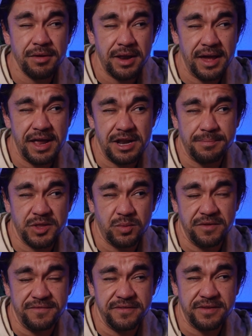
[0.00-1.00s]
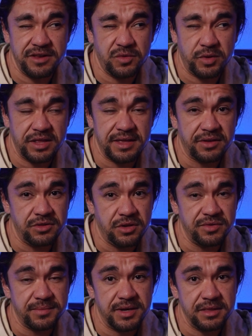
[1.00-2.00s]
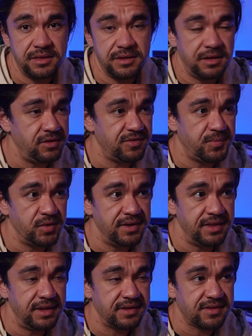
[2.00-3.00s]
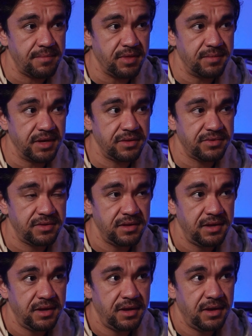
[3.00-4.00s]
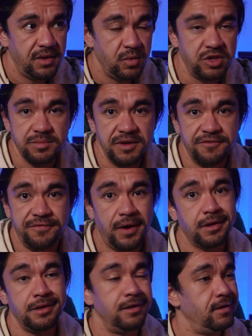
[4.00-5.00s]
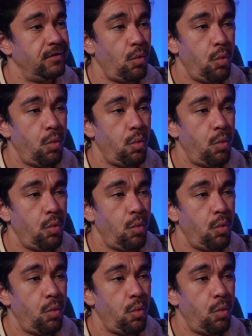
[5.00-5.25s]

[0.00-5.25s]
end up between $15,000 and $20,000 a month at this point in the next couple of months, which would be fucking